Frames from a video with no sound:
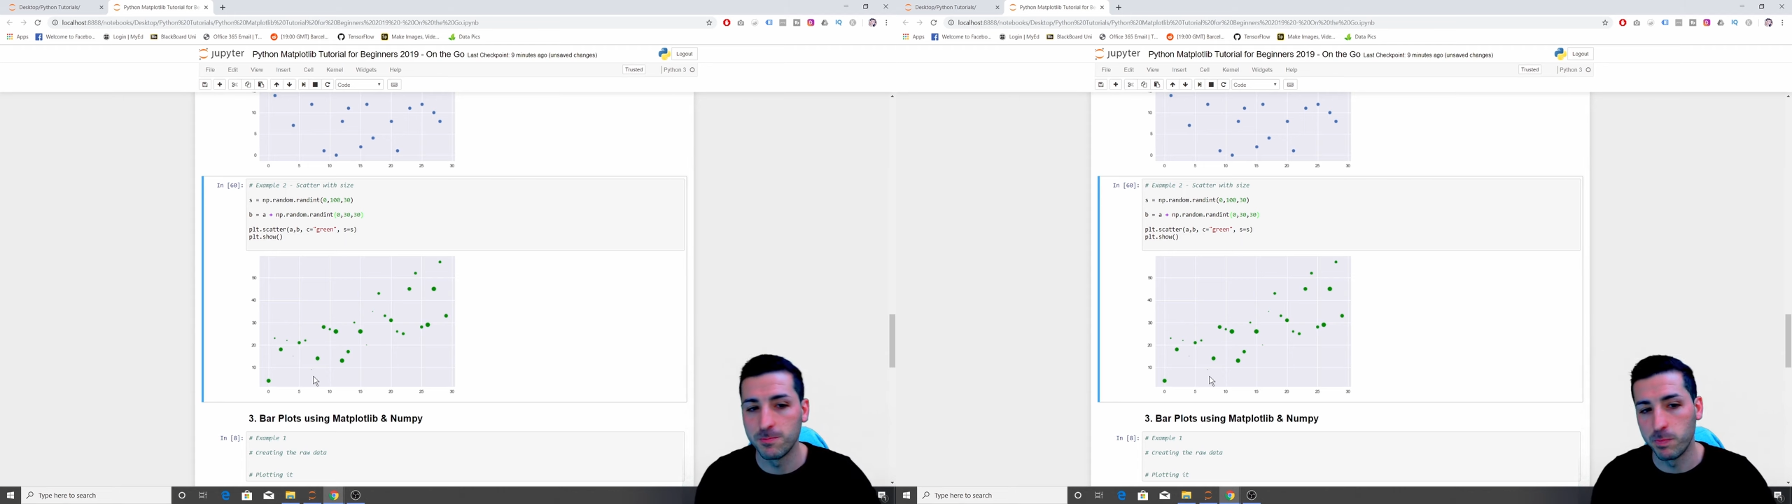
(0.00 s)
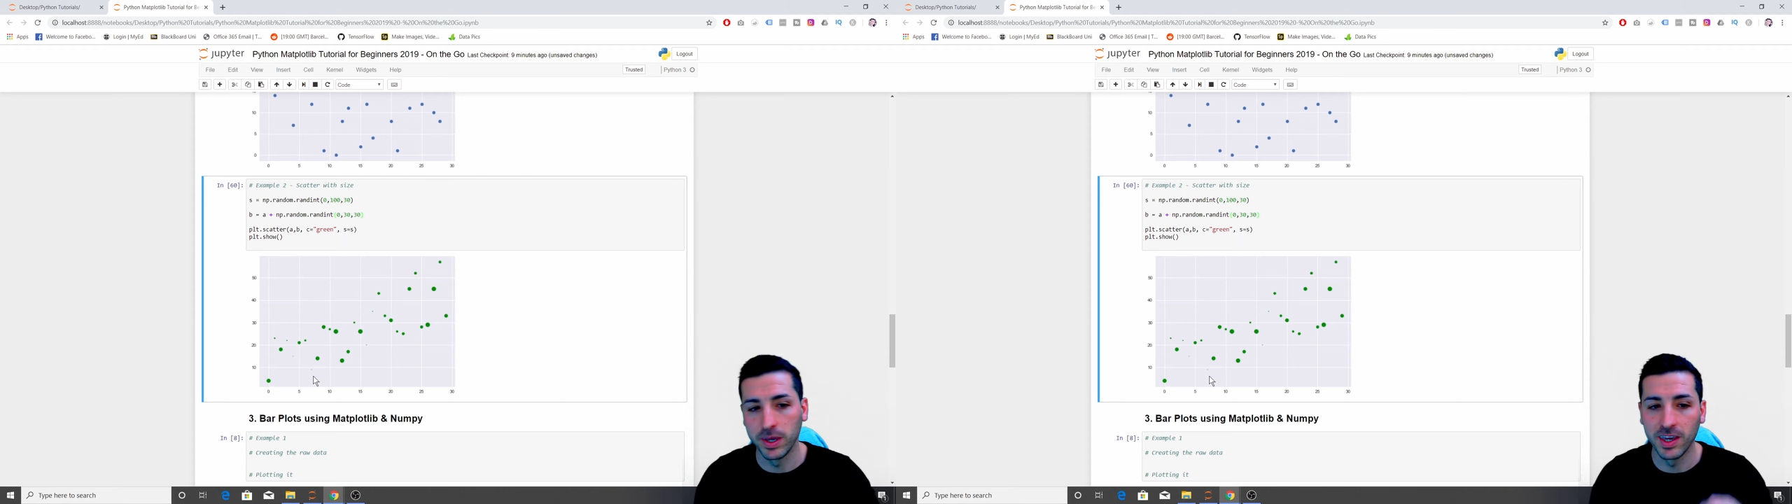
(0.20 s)

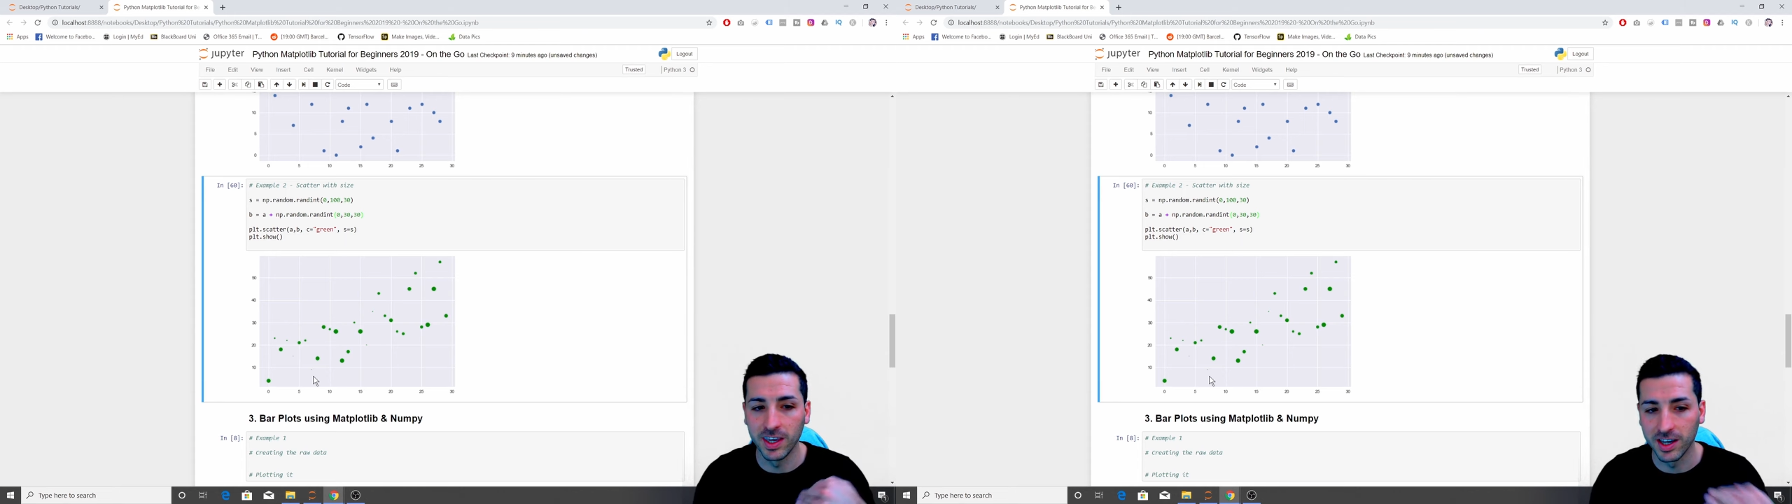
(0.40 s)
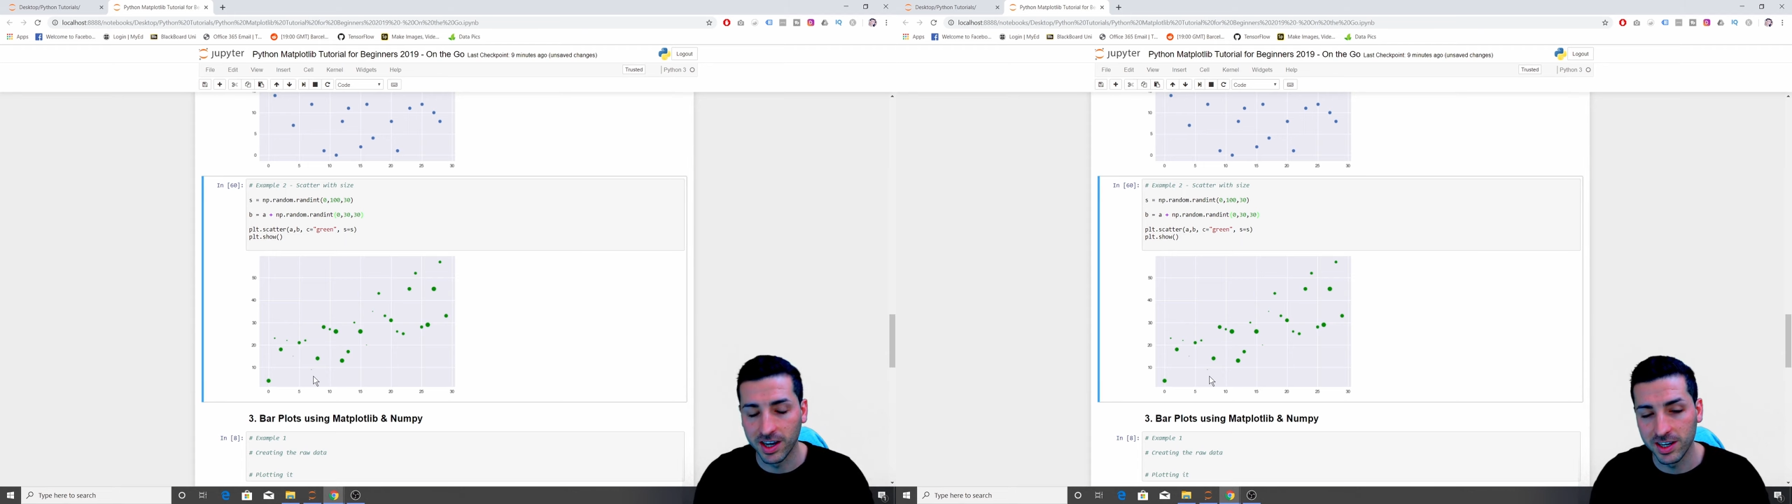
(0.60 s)
B
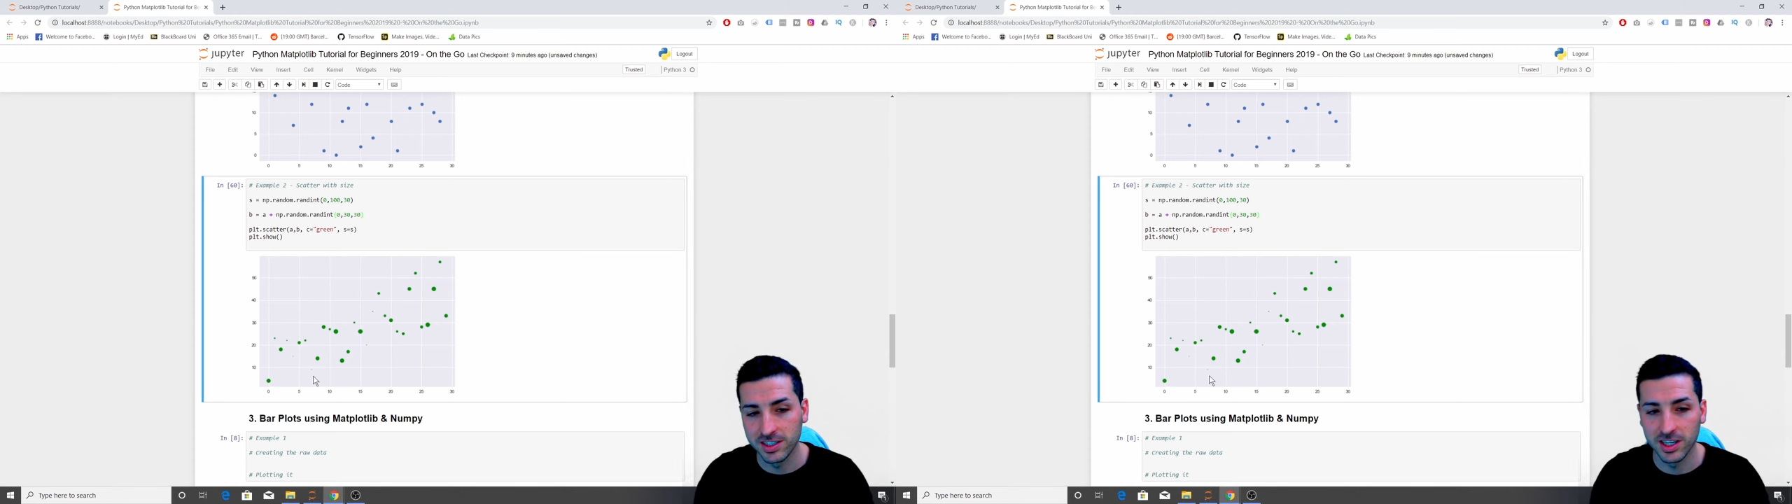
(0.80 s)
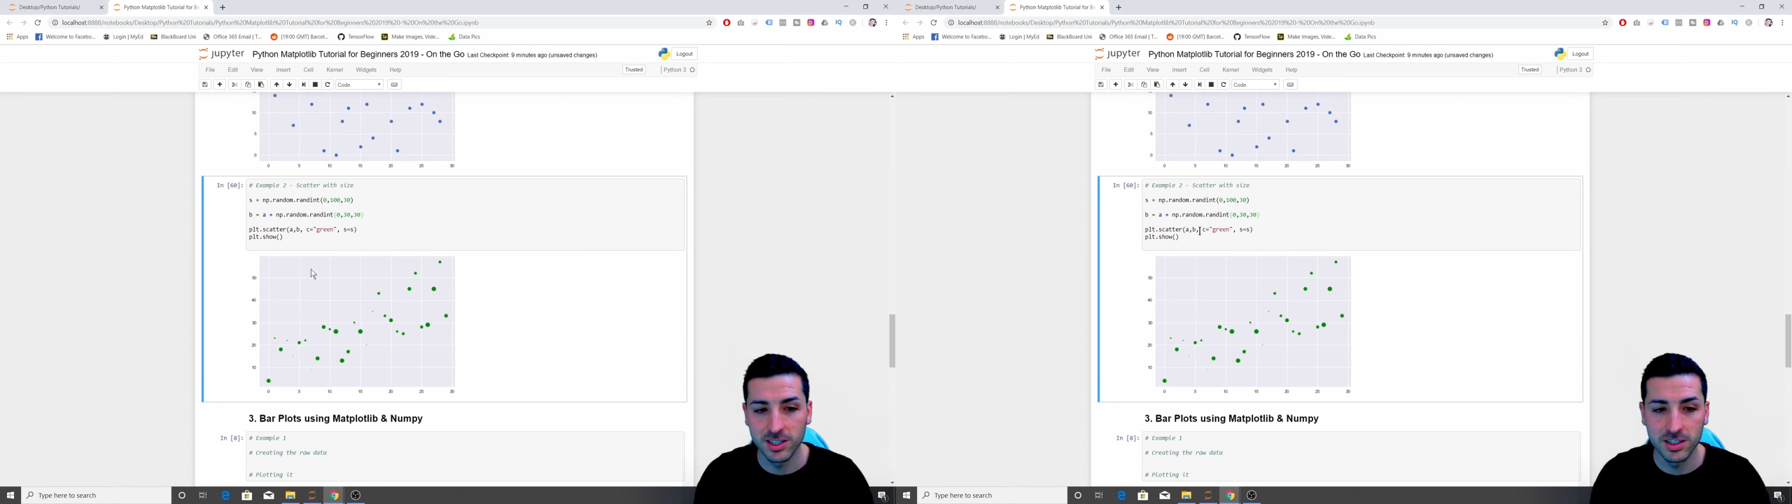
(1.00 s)
increases,